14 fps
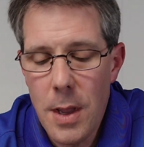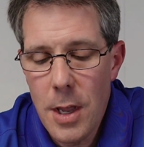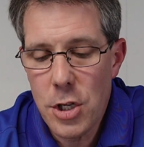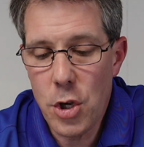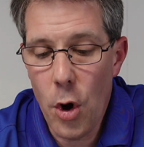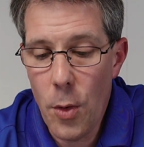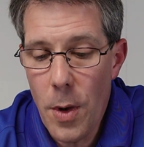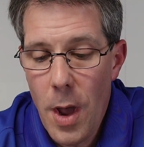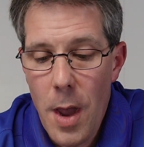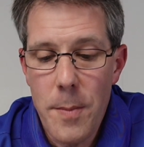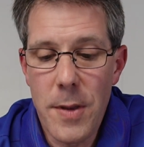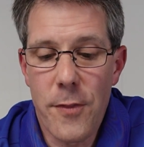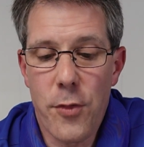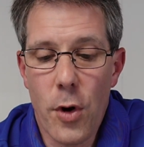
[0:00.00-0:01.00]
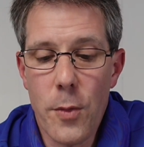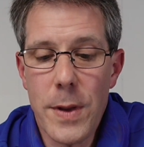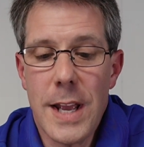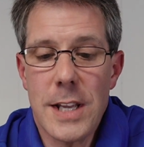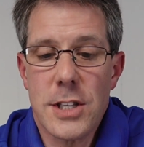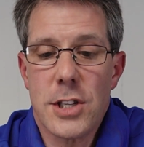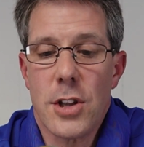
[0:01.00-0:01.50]
So before we
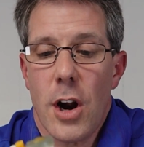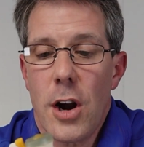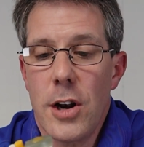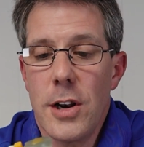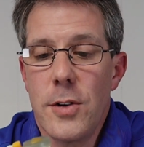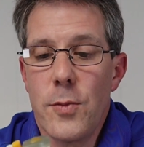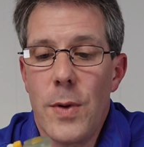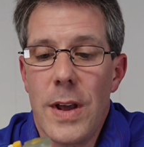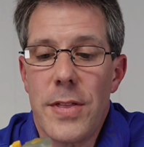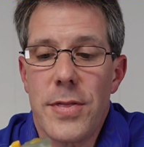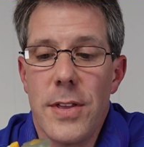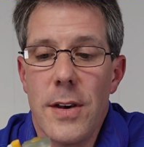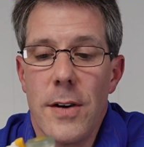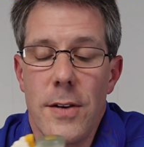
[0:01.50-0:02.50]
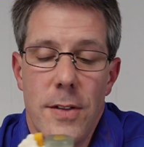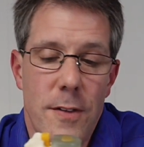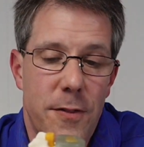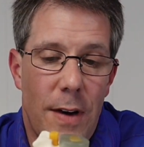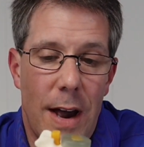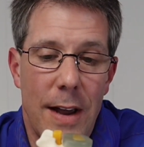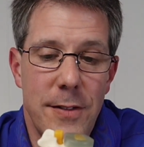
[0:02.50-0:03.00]
get started with the, the
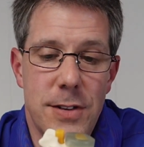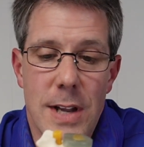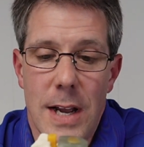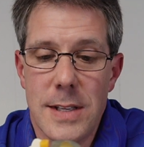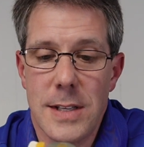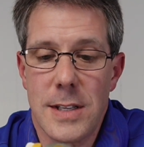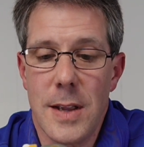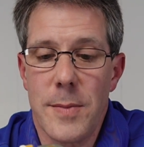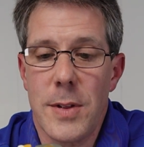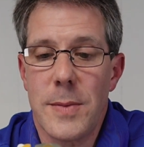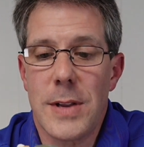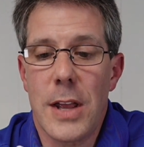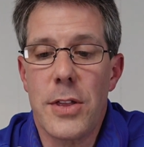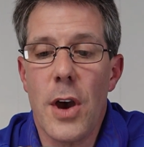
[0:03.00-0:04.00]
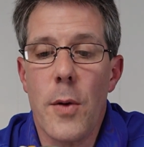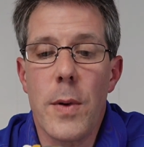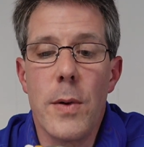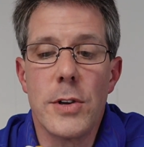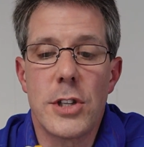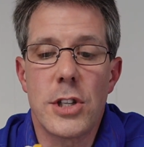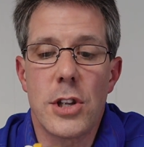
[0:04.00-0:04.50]
five signs and symptoms, I thought we
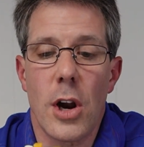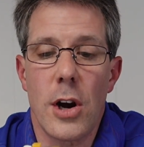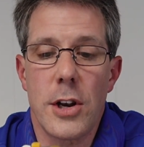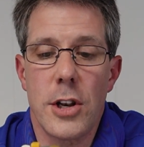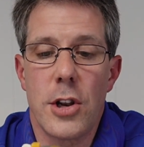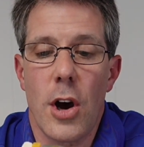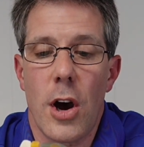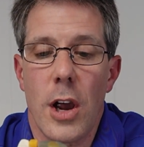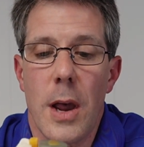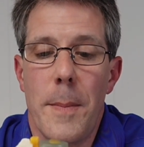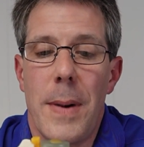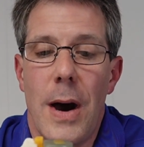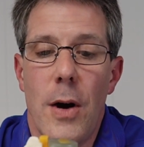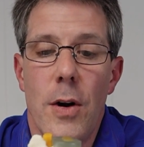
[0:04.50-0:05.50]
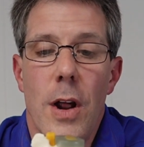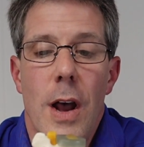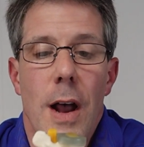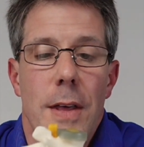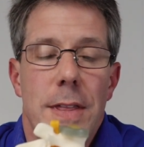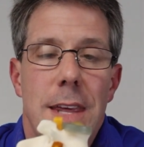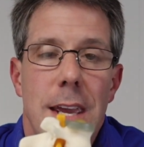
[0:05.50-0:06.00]
would start to talk about
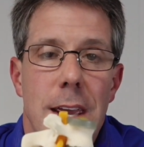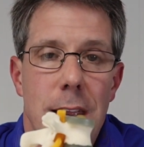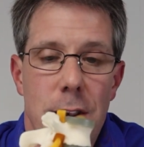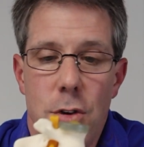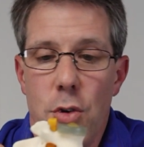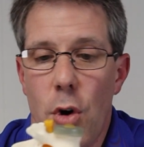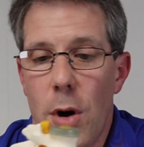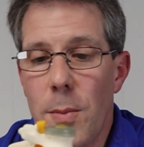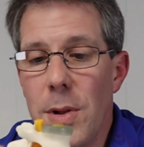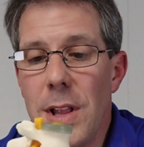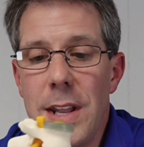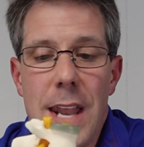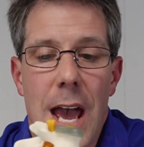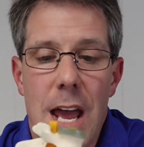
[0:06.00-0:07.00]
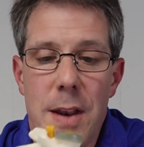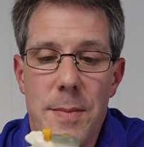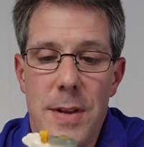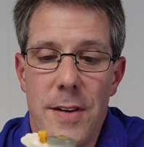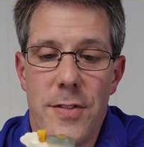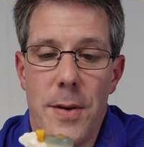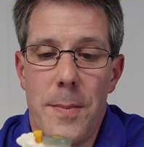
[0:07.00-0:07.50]
the normal anatomy
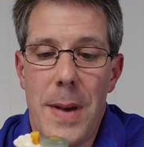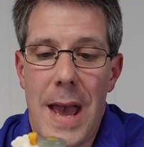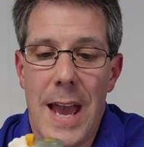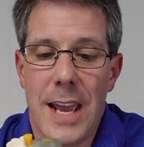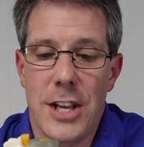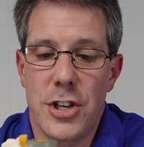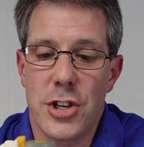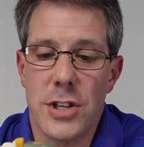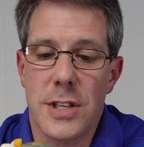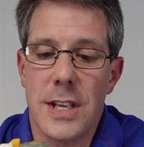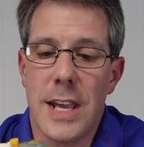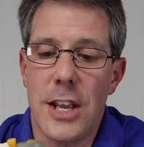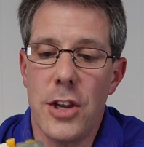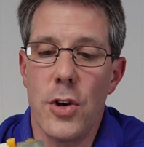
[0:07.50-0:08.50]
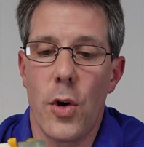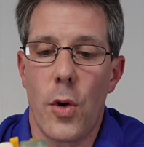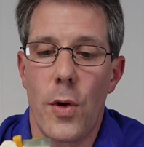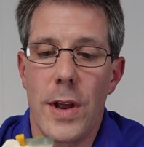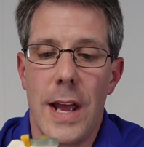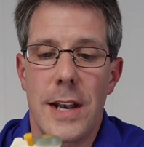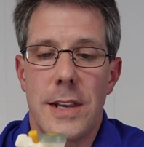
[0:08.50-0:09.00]
of the back. And just to get you
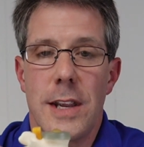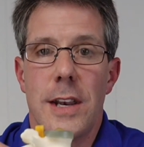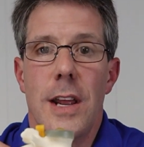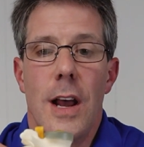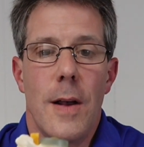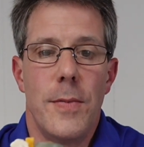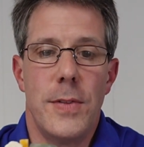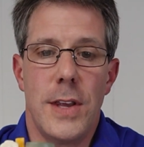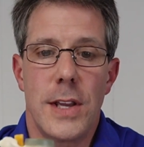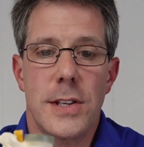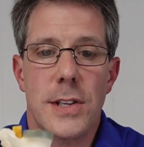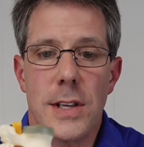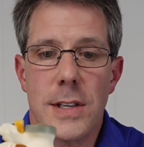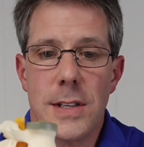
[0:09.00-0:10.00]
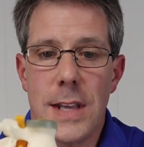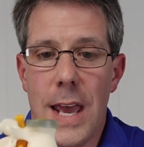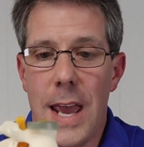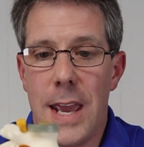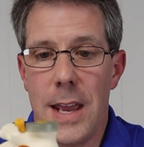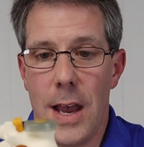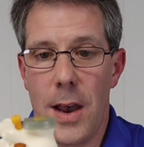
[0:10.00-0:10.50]
oriented, this is
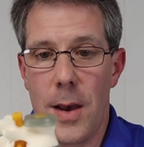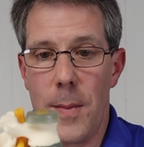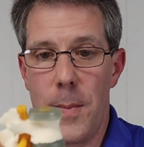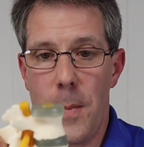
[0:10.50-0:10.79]
a uh,